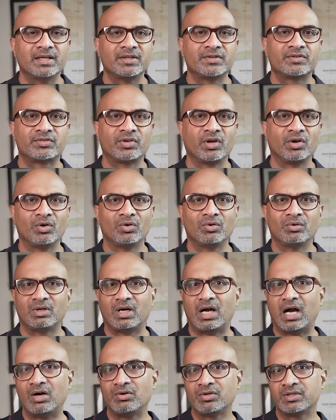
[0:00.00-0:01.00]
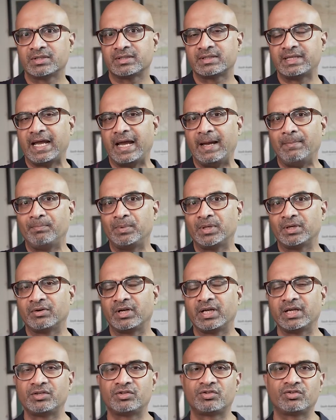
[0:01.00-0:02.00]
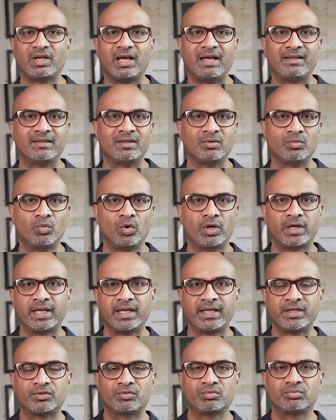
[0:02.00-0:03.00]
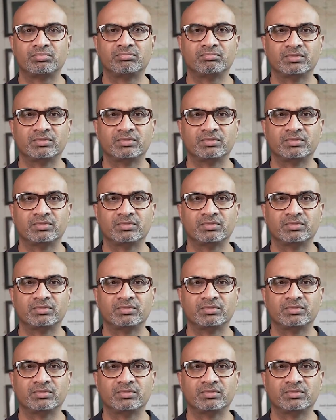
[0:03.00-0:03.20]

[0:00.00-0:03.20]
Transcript: So how does the amperage and the wattage,